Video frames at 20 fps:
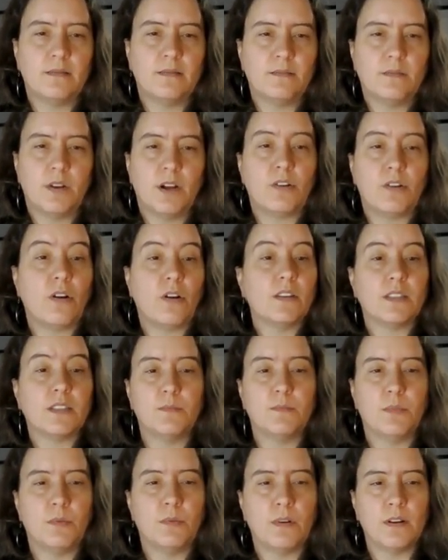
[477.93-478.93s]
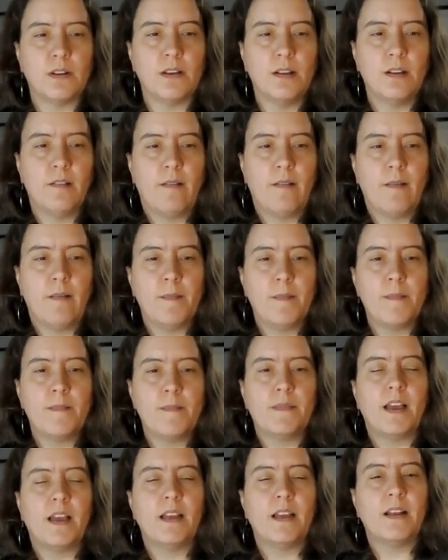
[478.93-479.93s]
across the board.
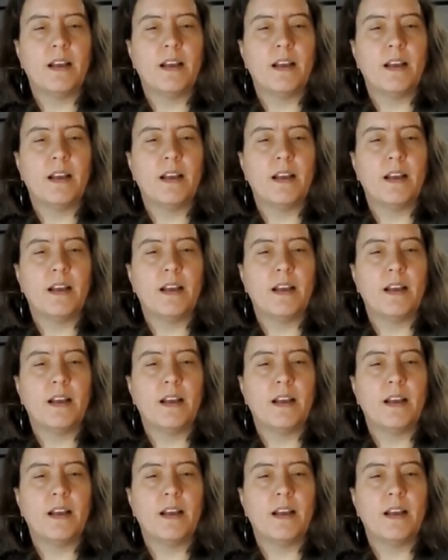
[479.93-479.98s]
And